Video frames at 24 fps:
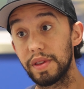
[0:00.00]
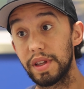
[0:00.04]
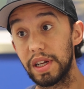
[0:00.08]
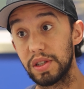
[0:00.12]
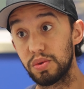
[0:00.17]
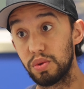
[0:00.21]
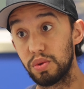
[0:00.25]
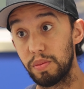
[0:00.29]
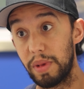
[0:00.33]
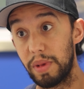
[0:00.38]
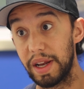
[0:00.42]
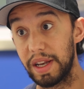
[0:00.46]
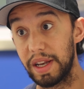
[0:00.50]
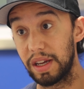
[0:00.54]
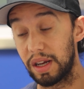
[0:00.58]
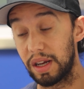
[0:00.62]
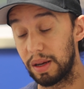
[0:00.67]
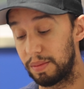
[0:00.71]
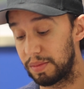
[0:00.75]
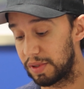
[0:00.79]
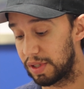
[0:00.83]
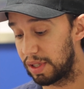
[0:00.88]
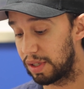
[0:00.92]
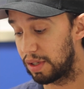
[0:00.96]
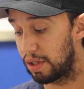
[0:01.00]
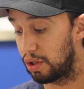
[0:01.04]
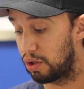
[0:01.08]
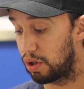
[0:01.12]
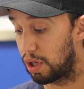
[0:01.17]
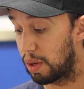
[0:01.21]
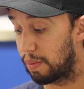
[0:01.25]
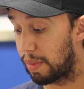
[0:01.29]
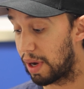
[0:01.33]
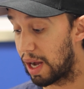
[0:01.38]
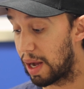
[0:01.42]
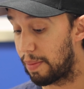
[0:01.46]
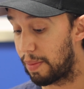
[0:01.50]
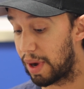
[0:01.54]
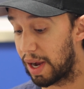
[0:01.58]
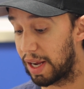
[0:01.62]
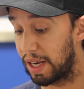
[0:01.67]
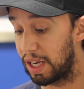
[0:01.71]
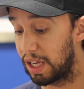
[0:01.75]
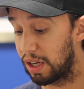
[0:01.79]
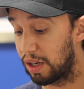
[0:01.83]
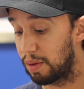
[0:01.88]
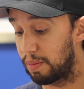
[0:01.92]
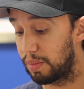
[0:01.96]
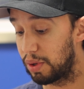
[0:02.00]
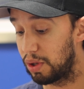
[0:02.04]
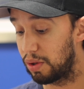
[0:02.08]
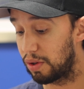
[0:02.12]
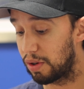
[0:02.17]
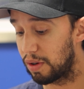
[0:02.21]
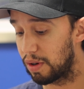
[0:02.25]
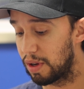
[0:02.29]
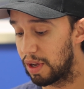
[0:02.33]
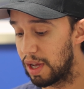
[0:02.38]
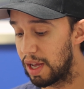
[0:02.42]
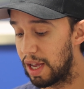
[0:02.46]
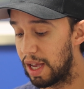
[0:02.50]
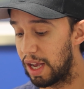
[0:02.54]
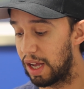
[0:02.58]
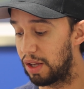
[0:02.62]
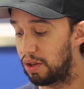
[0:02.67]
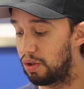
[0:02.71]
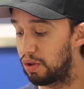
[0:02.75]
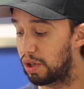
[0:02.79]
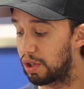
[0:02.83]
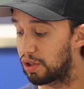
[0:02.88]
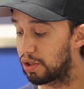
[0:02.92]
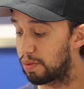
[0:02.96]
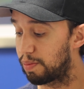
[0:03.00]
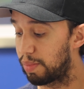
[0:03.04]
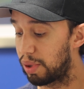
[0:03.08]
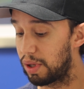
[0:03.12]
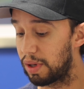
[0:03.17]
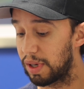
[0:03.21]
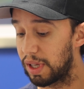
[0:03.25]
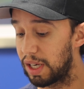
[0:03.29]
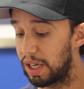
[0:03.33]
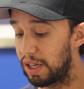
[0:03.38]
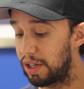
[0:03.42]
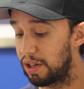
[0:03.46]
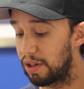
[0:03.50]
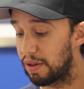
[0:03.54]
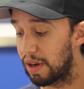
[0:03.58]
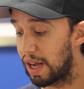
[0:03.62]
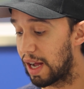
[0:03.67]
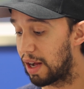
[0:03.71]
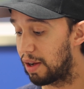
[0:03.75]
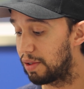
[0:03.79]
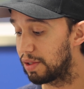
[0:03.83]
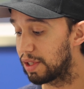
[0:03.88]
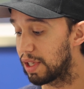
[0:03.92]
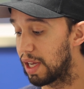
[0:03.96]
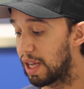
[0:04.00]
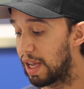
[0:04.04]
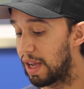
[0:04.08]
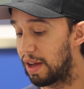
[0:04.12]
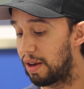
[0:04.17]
That's where mining comes in. You can buy a mining computer and you can plug it into your house,